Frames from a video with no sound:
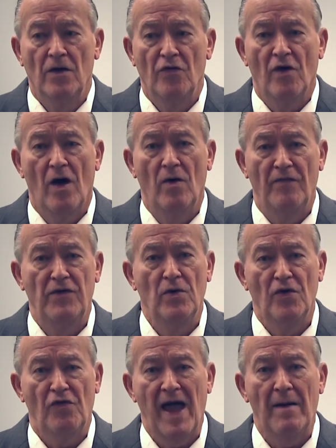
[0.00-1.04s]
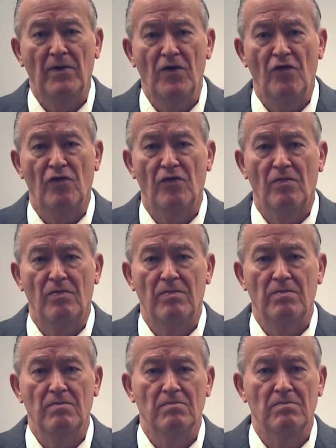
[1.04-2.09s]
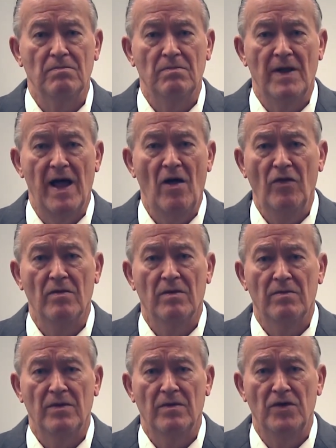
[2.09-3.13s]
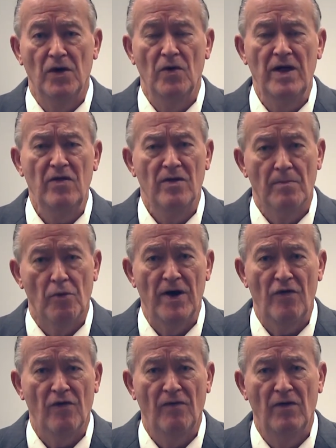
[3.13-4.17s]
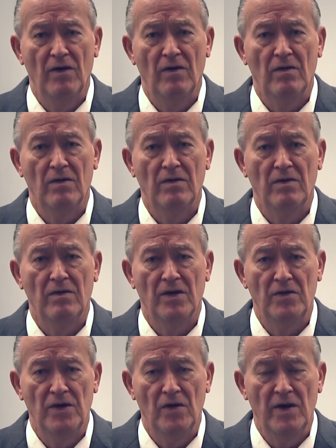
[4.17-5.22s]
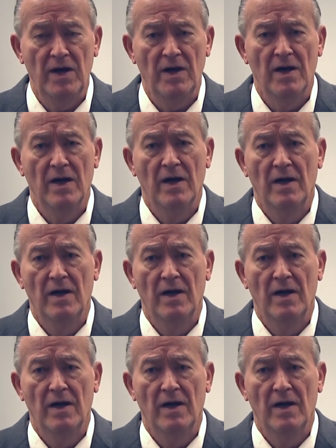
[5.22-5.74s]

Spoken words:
So if you establish now the duty, the breach of the duty,